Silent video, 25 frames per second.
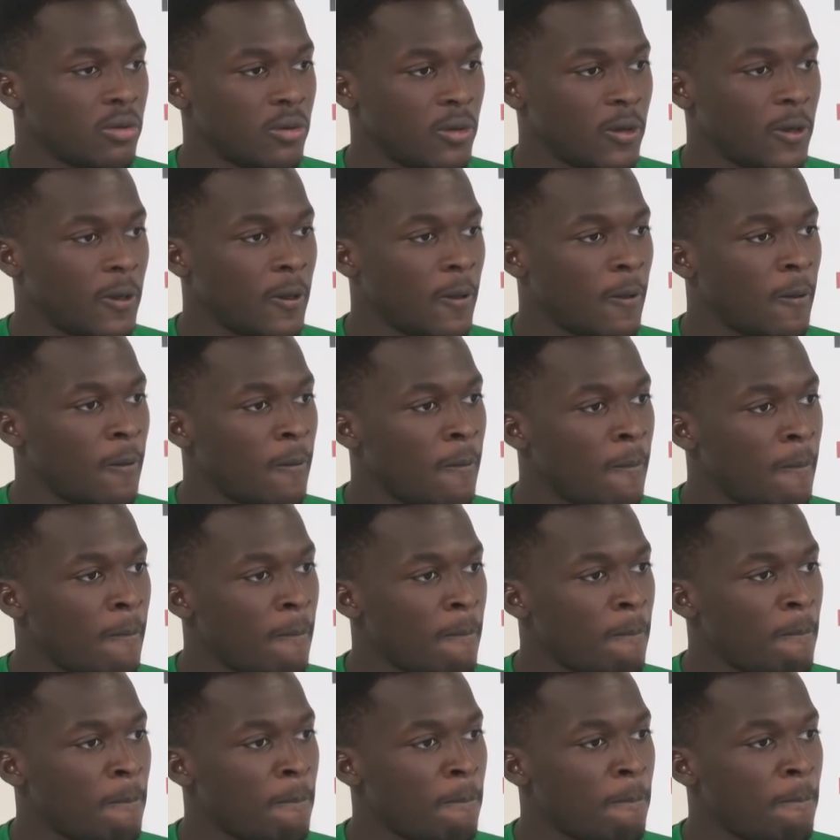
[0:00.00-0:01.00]
What was your
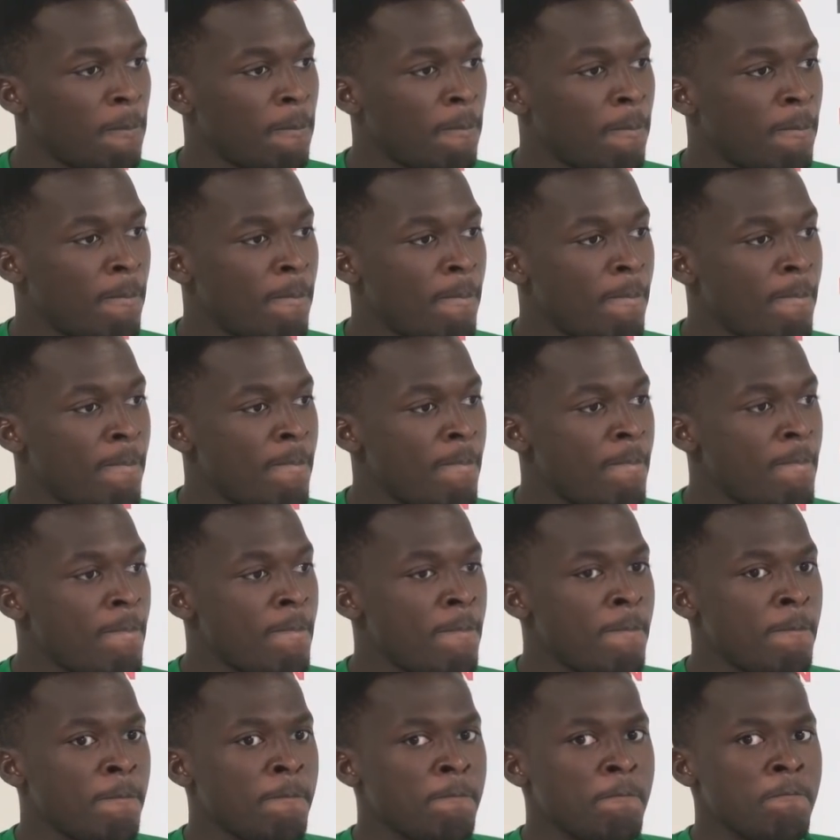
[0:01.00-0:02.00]
Celtic link? Were you there on,
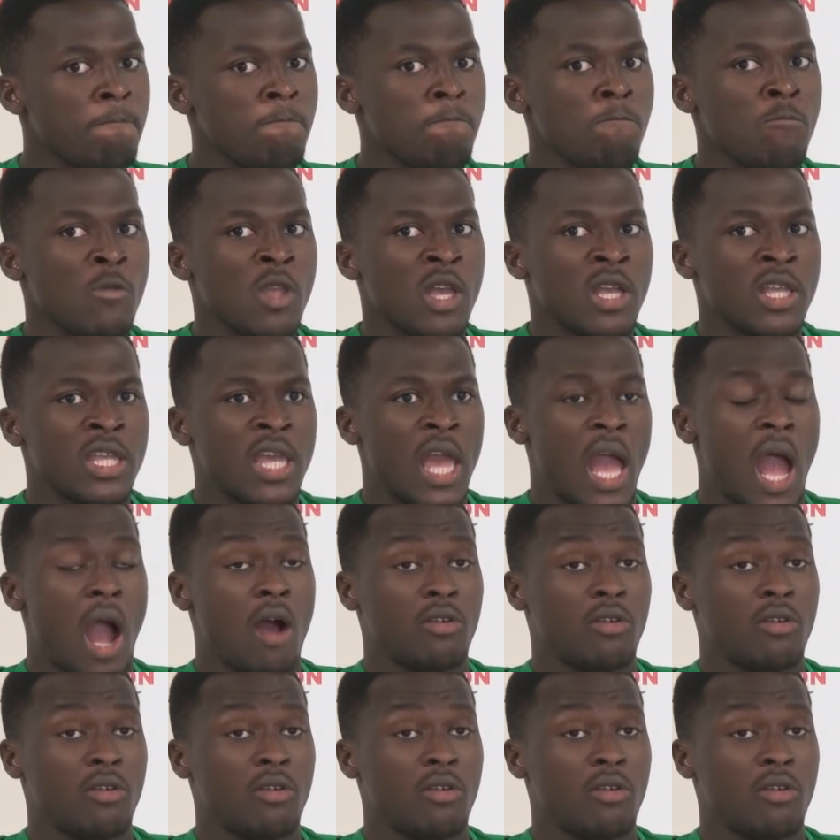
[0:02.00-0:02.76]
on trial? Or? Yeah,